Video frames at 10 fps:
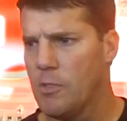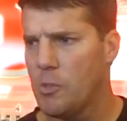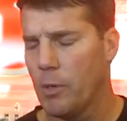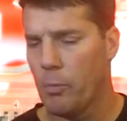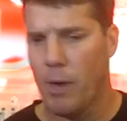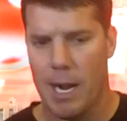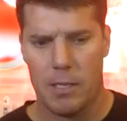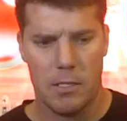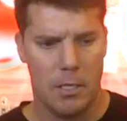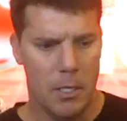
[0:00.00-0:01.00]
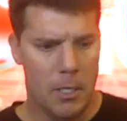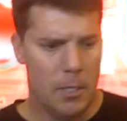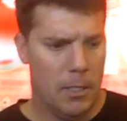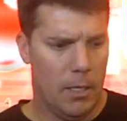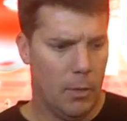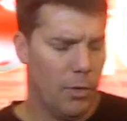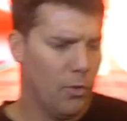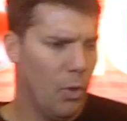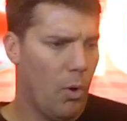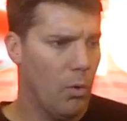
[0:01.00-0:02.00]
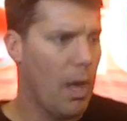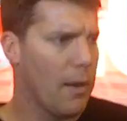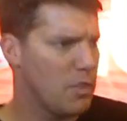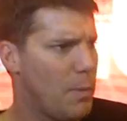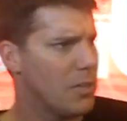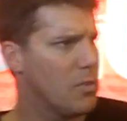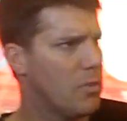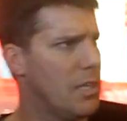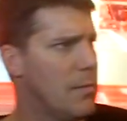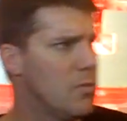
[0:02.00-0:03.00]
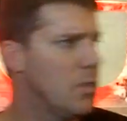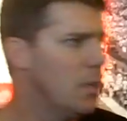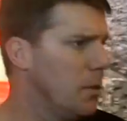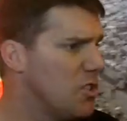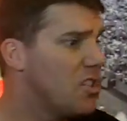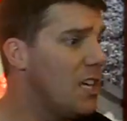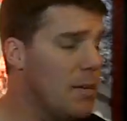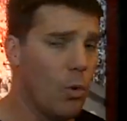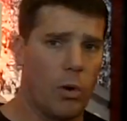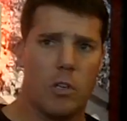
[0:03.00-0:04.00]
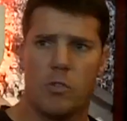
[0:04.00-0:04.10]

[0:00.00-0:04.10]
In spring practice, we don't do a whole lot of special teams scheme work.